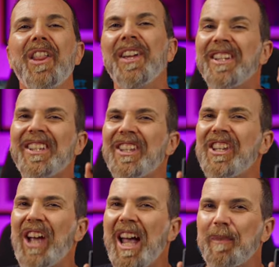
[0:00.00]
This is
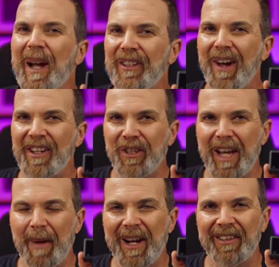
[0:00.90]
DJI's brand new action
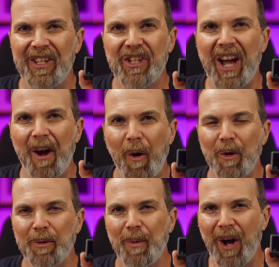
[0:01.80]
camera, DJI
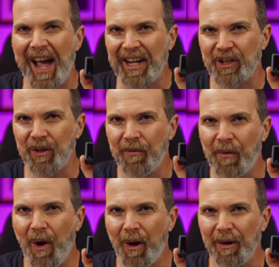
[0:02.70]
Osmo Action
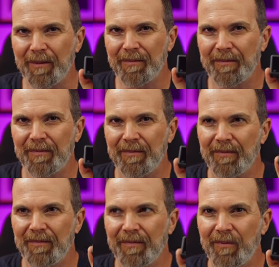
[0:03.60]
4.
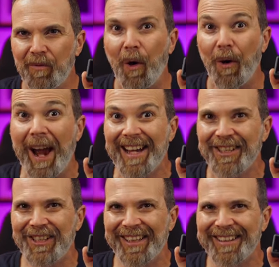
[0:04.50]
For
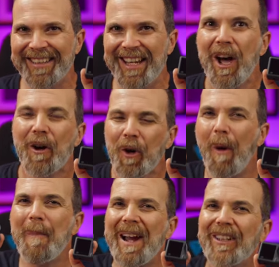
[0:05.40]
action.
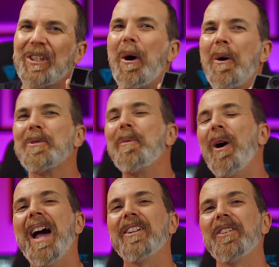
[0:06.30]
Compared to
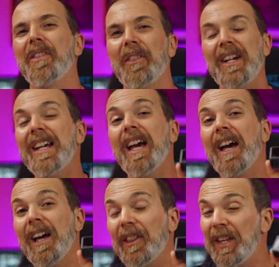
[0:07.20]
Osmo Action 3,
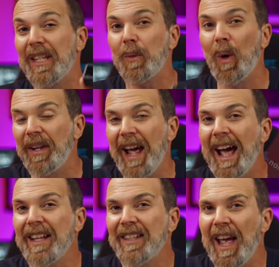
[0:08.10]
this one
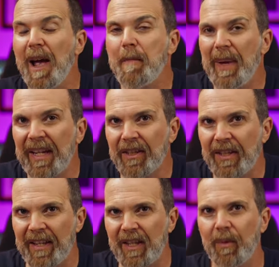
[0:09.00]
has a bigger
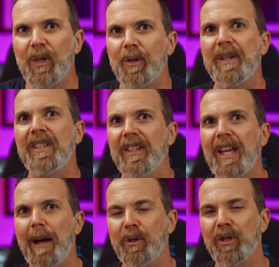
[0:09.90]
sensor, which means it
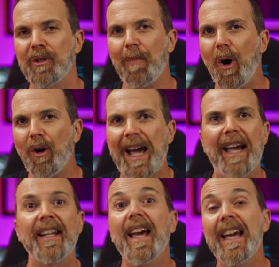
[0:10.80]
captures more
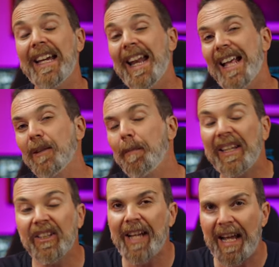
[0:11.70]
light. It has
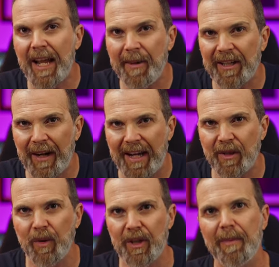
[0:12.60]
better dynamic
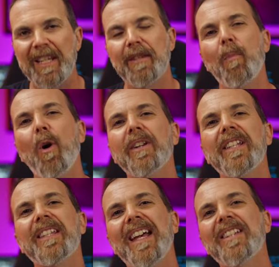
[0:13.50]
range, which means more
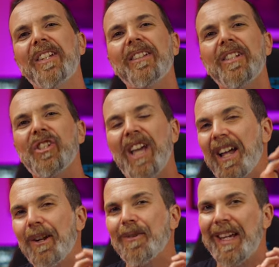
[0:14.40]
details in the
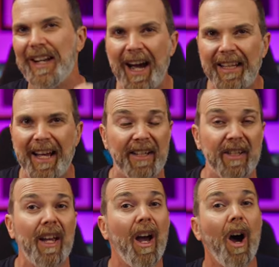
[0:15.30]
shadows and
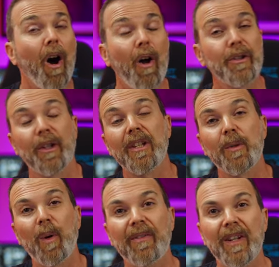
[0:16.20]
highlights. Also,
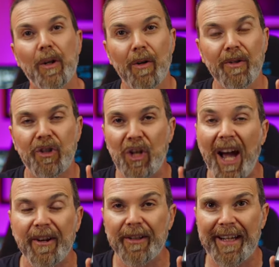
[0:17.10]
this one records
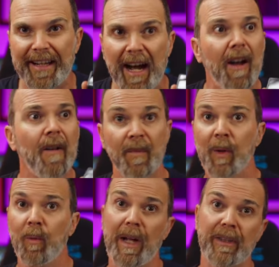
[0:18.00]
gyro data.
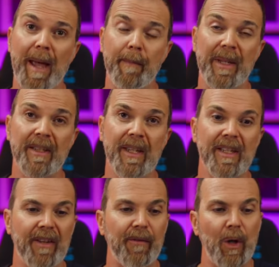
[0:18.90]
What that means
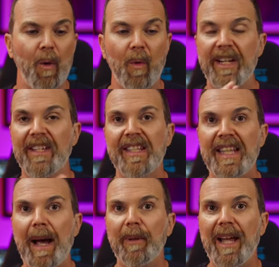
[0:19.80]
is if you don't want to
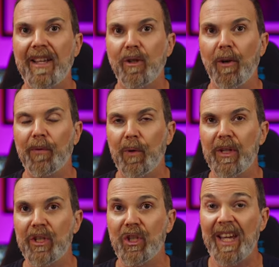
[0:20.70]
stabilize your
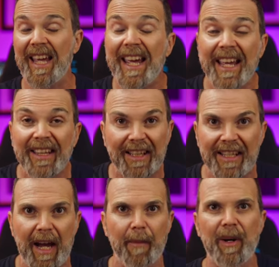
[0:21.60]
footage in the
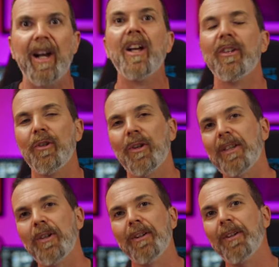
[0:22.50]
camera, you
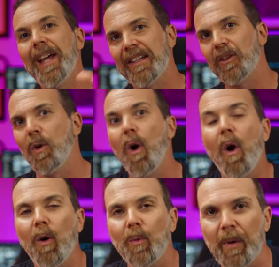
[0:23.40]
can do it later
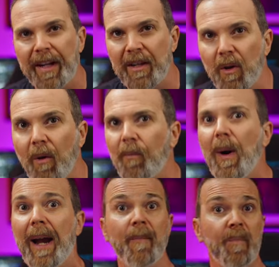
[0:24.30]
on with the
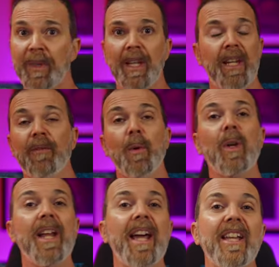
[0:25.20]
software. If you
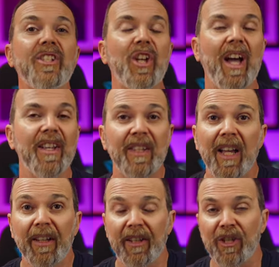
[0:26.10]
want to adjust
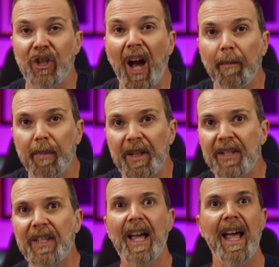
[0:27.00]
the
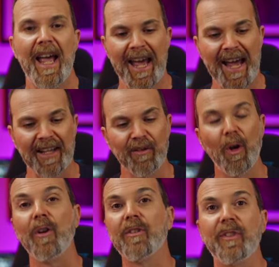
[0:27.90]
sharpness and
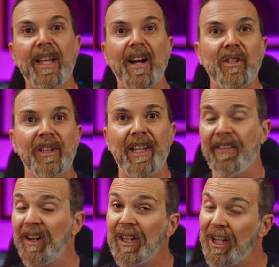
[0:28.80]
noise reduction
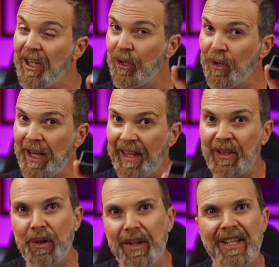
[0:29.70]
level, you can
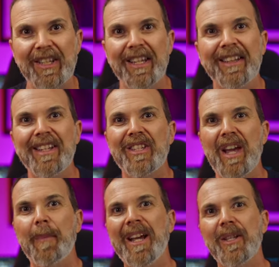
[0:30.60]
do this in this
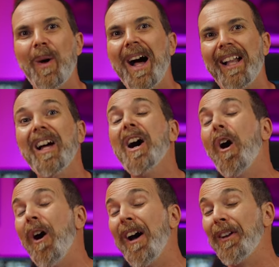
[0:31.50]
camera as well.
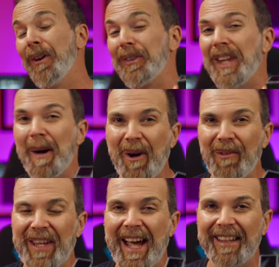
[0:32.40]
And on top
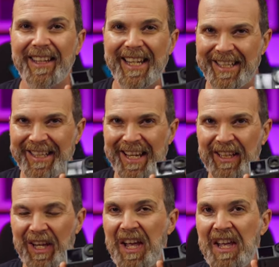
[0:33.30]
of that, this
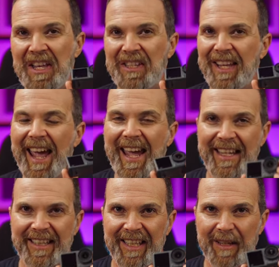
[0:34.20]
thing is
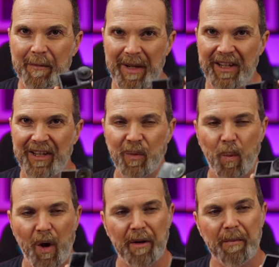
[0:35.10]
18 meters
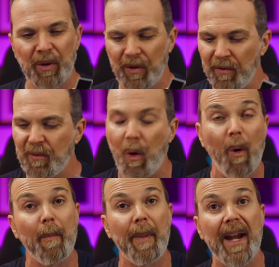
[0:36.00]
waterproof
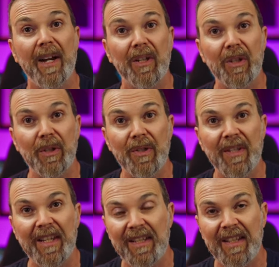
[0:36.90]
compared to
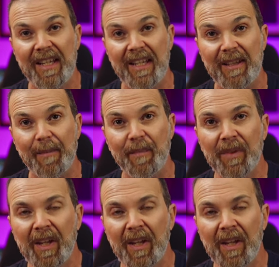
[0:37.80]
16.